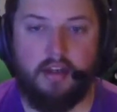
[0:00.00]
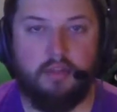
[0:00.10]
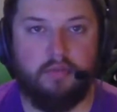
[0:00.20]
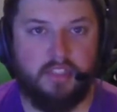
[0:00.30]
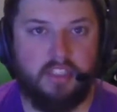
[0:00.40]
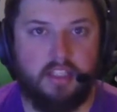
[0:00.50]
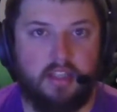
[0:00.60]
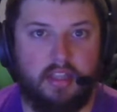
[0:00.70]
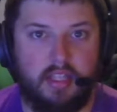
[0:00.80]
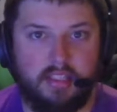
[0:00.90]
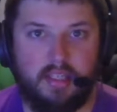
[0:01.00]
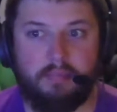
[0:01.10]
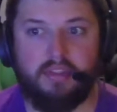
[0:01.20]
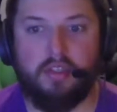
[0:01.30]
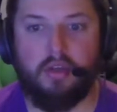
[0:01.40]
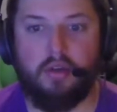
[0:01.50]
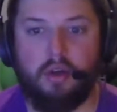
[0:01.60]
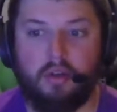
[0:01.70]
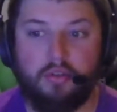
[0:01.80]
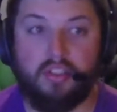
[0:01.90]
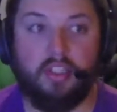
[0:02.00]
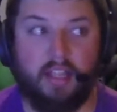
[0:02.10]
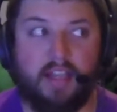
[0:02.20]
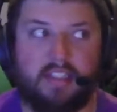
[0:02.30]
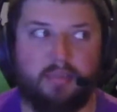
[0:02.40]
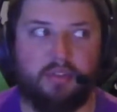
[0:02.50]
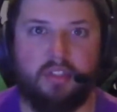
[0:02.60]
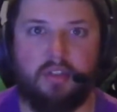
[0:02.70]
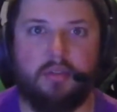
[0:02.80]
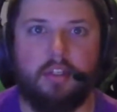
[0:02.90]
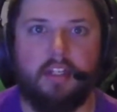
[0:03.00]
and you've seen this episode, or you've seen the last episode,